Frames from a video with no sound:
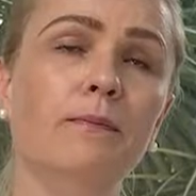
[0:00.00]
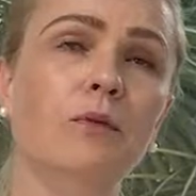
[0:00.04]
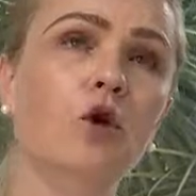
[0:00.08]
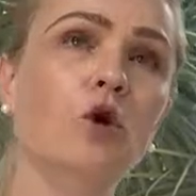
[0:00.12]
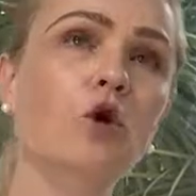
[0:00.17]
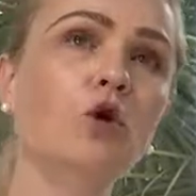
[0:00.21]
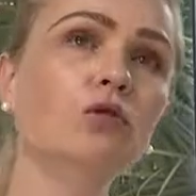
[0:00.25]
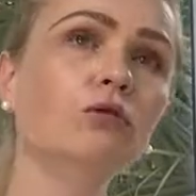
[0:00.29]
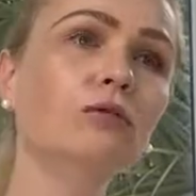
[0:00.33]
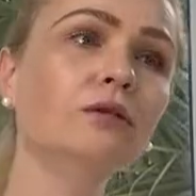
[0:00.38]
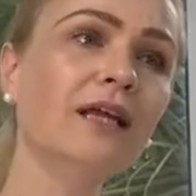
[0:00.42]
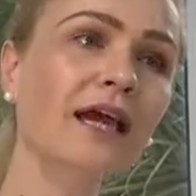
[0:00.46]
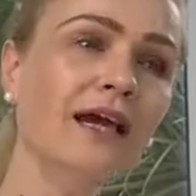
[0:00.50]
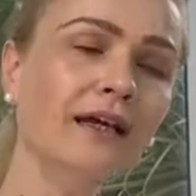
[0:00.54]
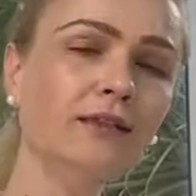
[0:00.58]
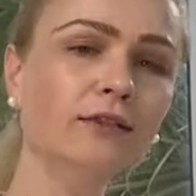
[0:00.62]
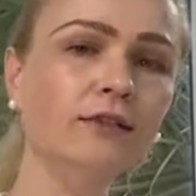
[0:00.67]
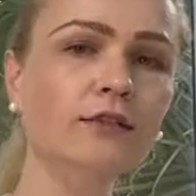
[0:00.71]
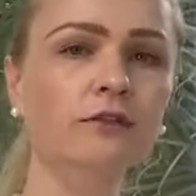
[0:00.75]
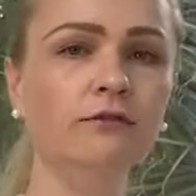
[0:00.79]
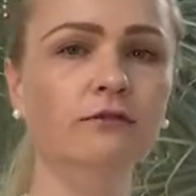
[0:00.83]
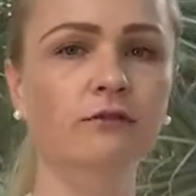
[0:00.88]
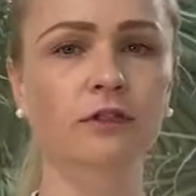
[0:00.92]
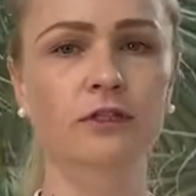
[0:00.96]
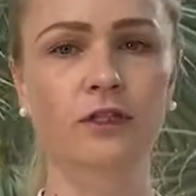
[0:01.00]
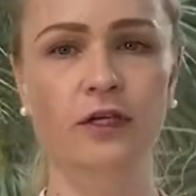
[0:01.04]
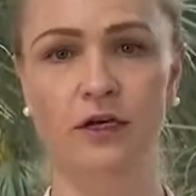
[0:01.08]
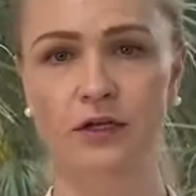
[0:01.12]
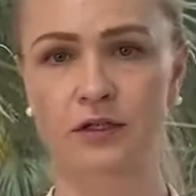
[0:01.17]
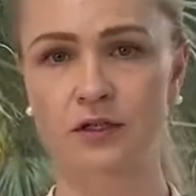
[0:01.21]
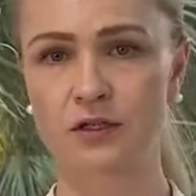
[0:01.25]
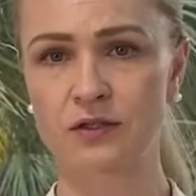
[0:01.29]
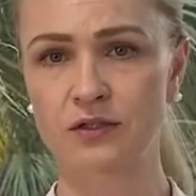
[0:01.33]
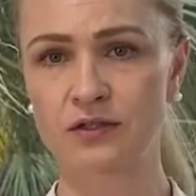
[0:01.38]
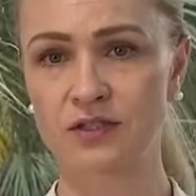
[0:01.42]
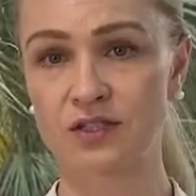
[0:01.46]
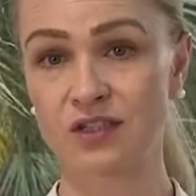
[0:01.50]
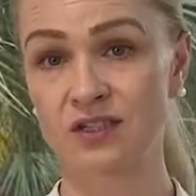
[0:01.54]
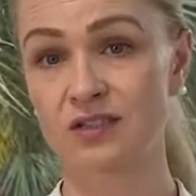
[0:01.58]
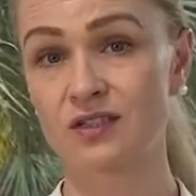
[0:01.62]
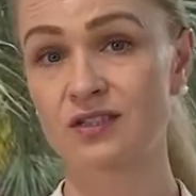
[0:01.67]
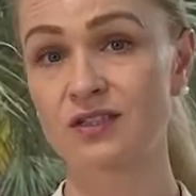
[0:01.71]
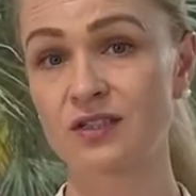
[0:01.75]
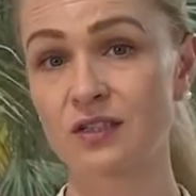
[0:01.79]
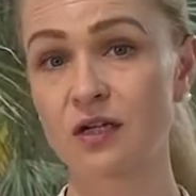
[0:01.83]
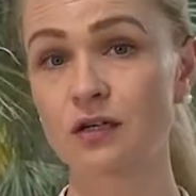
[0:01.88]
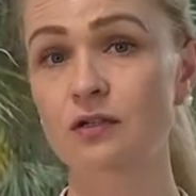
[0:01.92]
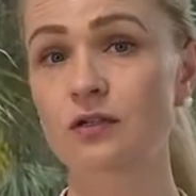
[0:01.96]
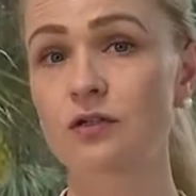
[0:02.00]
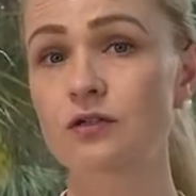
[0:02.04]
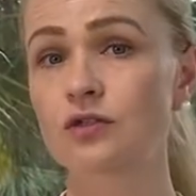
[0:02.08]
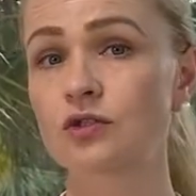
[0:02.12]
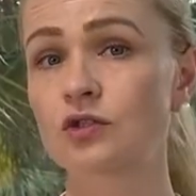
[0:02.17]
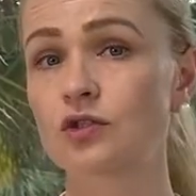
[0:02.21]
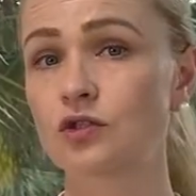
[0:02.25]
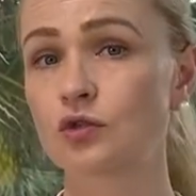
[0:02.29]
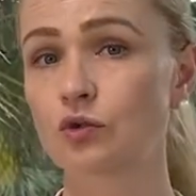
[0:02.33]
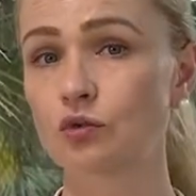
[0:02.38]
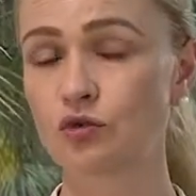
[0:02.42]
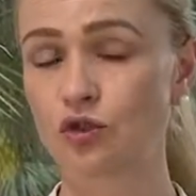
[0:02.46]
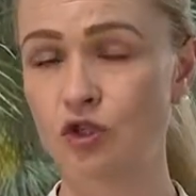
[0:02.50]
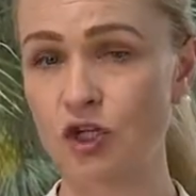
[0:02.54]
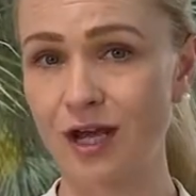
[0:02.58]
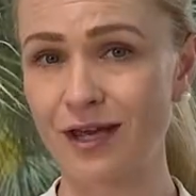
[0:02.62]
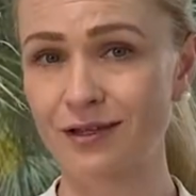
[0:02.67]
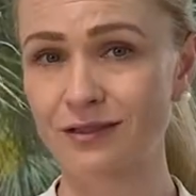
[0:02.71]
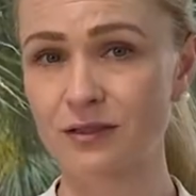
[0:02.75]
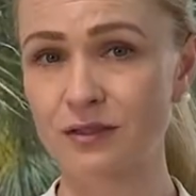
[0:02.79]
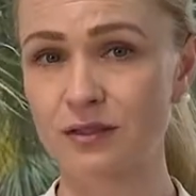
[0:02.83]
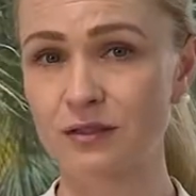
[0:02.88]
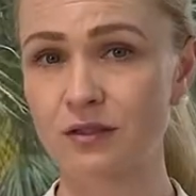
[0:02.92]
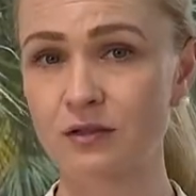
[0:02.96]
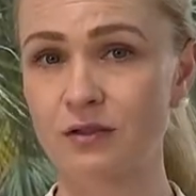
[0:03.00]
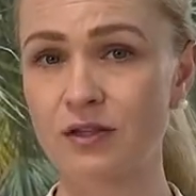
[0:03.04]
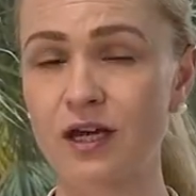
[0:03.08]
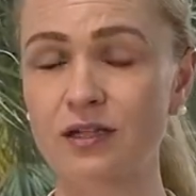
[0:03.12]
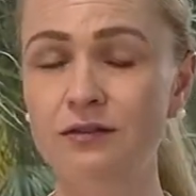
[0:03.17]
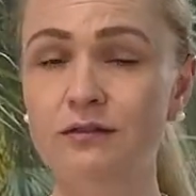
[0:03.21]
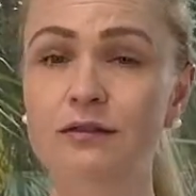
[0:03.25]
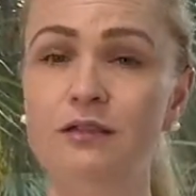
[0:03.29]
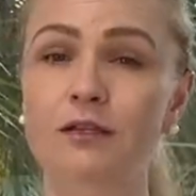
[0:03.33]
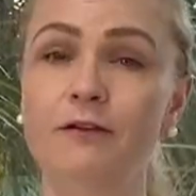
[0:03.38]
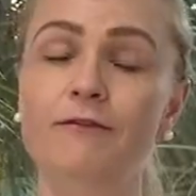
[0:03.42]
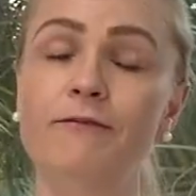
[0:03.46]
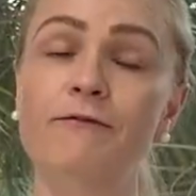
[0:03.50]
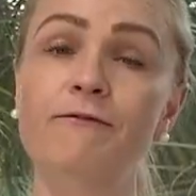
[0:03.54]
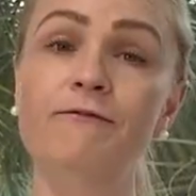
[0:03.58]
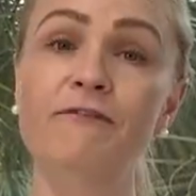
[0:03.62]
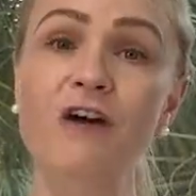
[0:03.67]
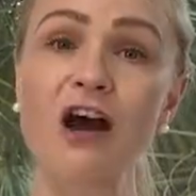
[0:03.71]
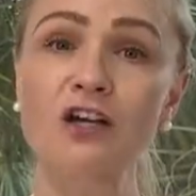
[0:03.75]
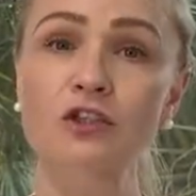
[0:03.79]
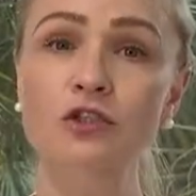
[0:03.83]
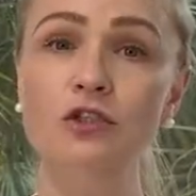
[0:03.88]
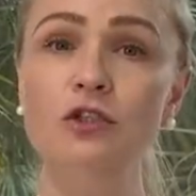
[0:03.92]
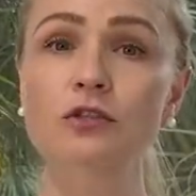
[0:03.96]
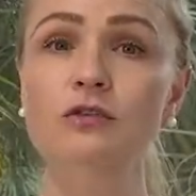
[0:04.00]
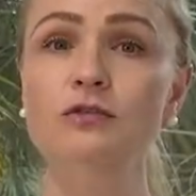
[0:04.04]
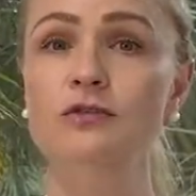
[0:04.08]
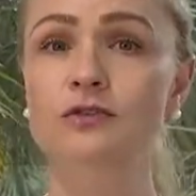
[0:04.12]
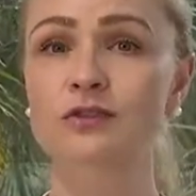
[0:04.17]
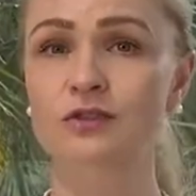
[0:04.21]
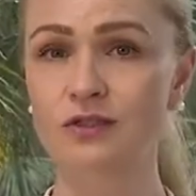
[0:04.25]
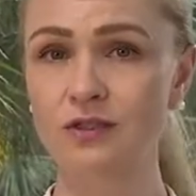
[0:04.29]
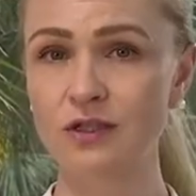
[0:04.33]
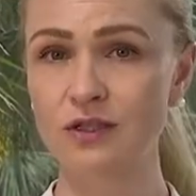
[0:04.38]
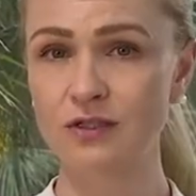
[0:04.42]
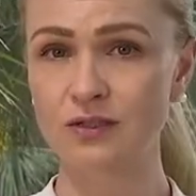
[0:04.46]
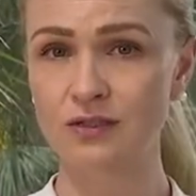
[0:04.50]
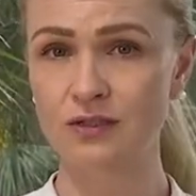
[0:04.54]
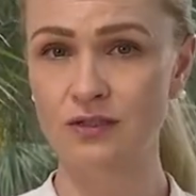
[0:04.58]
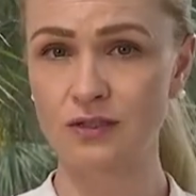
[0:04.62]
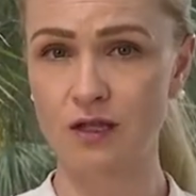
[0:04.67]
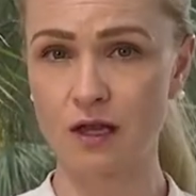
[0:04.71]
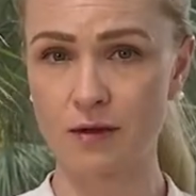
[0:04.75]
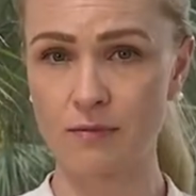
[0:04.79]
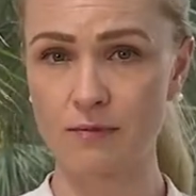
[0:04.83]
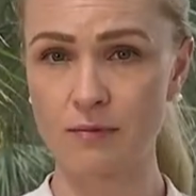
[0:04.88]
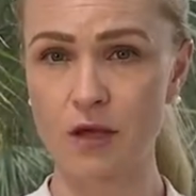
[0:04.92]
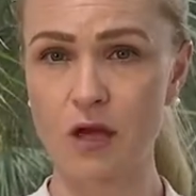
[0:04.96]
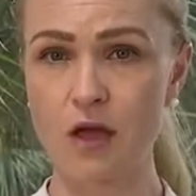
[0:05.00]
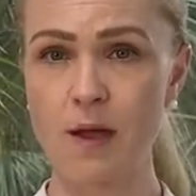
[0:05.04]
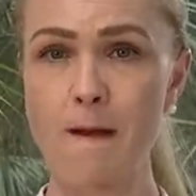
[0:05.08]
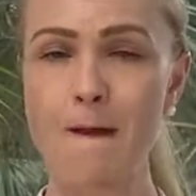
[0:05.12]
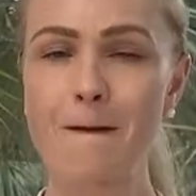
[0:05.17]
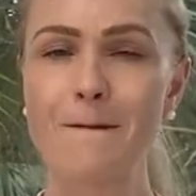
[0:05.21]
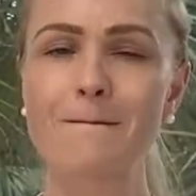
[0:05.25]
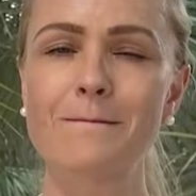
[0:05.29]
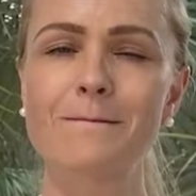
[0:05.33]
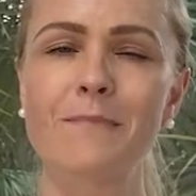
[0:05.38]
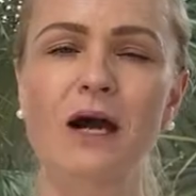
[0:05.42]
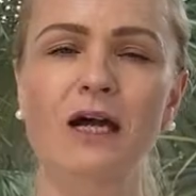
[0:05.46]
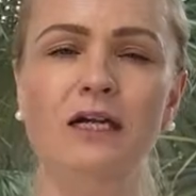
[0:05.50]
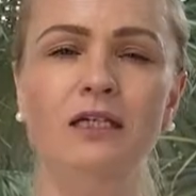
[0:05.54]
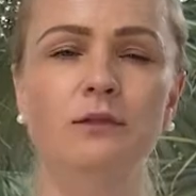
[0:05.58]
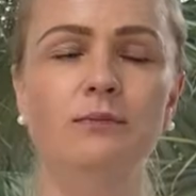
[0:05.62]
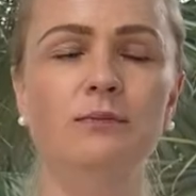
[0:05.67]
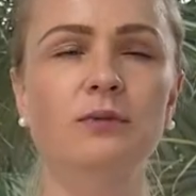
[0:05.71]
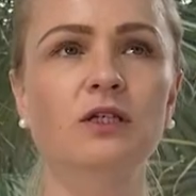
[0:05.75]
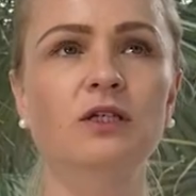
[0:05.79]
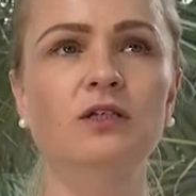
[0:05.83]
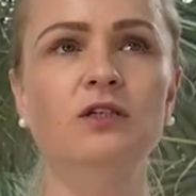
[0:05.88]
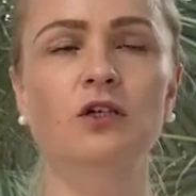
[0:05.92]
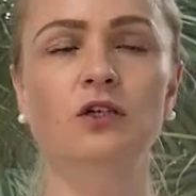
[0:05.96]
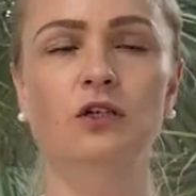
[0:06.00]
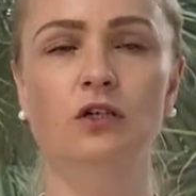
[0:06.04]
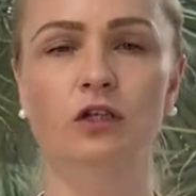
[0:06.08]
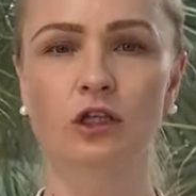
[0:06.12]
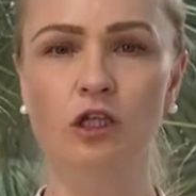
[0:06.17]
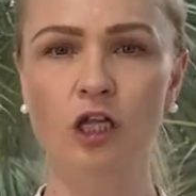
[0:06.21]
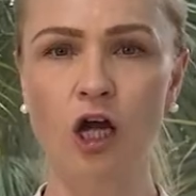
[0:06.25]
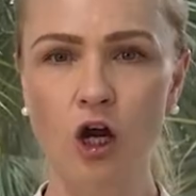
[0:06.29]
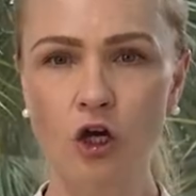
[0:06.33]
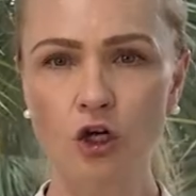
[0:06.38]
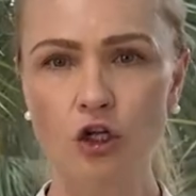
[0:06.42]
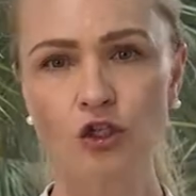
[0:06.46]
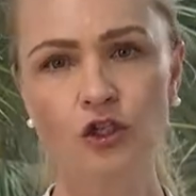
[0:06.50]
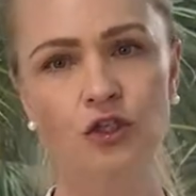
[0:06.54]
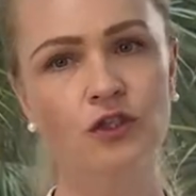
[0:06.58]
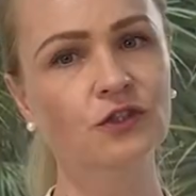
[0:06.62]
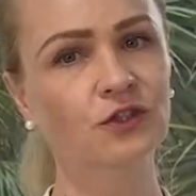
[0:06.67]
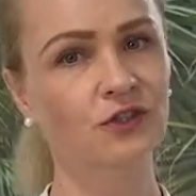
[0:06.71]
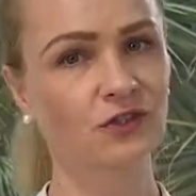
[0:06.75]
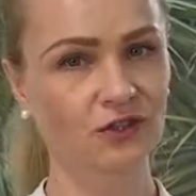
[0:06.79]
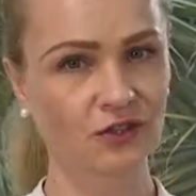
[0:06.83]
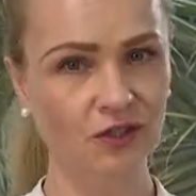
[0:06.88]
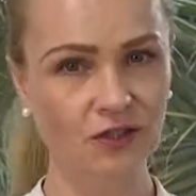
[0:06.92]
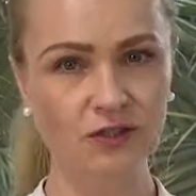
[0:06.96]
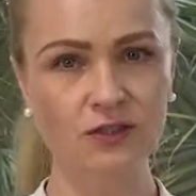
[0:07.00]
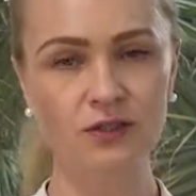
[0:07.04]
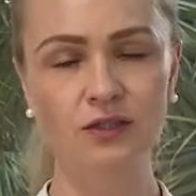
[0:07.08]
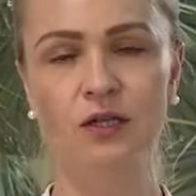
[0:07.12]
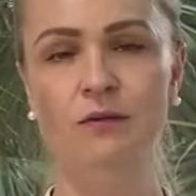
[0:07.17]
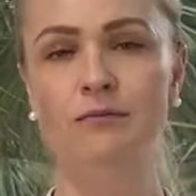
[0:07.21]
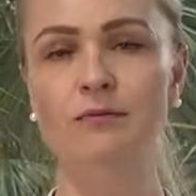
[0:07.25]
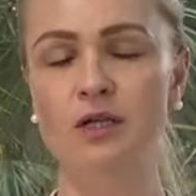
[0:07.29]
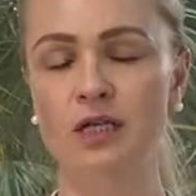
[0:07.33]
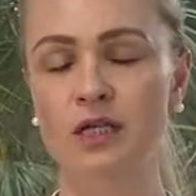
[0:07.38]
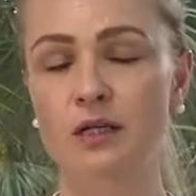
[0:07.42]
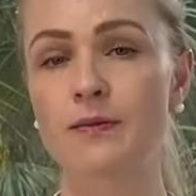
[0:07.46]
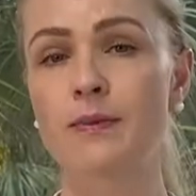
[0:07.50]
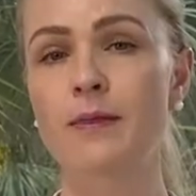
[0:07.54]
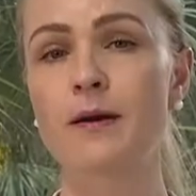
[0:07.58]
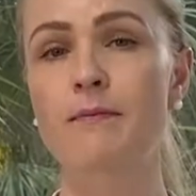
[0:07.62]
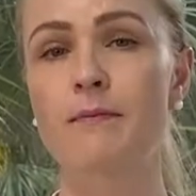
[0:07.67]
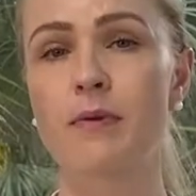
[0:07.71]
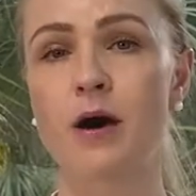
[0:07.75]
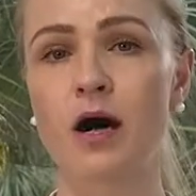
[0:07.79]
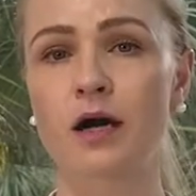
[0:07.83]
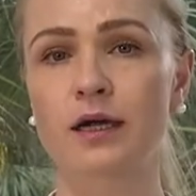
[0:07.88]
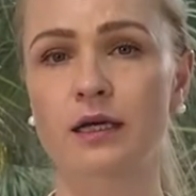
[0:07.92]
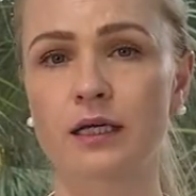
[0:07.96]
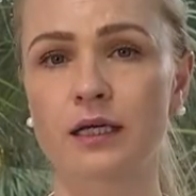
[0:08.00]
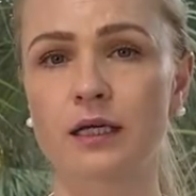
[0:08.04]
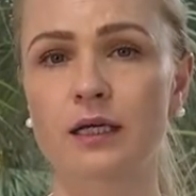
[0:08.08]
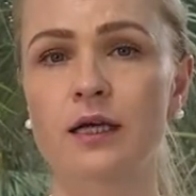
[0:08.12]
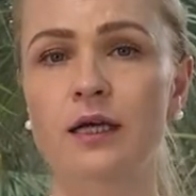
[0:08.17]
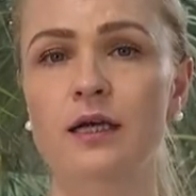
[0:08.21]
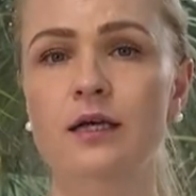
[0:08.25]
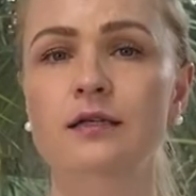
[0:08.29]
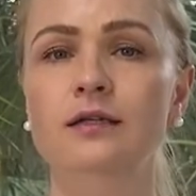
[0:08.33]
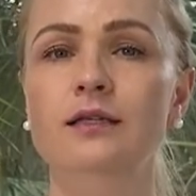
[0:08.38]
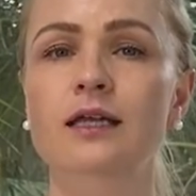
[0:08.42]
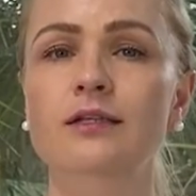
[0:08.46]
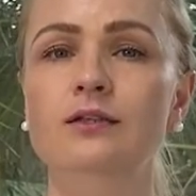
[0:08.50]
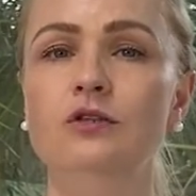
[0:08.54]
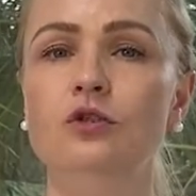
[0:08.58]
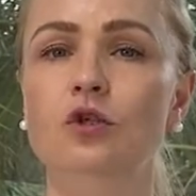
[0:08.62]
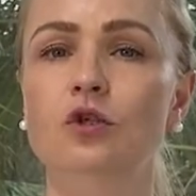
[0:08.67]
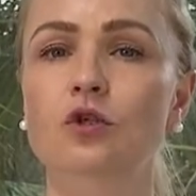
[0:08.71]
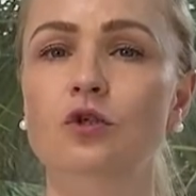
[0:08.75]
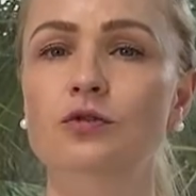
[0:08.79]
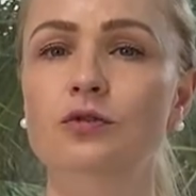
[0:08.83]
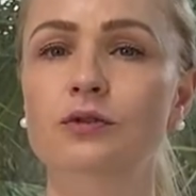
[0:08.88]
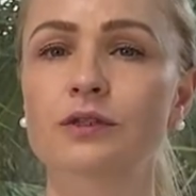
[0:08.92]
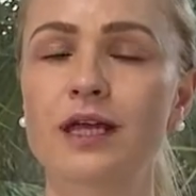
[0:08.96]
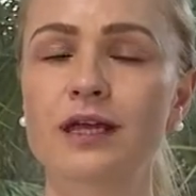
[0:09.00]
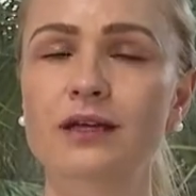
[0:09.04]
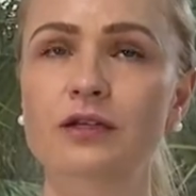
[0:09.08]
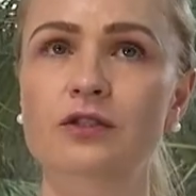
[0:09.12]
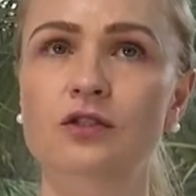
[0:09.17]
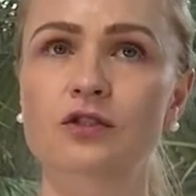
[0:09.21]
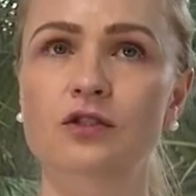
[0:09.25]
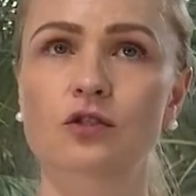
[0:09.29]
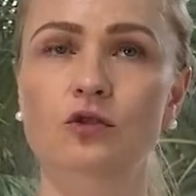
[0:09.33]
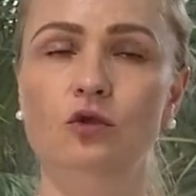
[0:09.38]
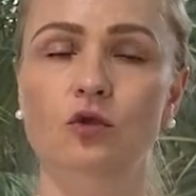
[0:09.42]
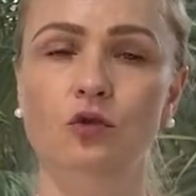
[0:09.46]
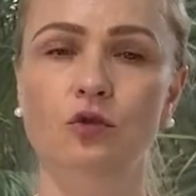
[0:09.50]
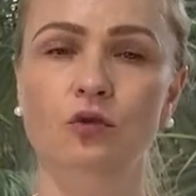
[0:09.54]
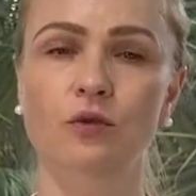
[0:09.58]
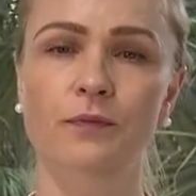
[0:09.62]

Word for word: Collectively, I can say, science suggests that the fascial system might be the largest system in the body that connects to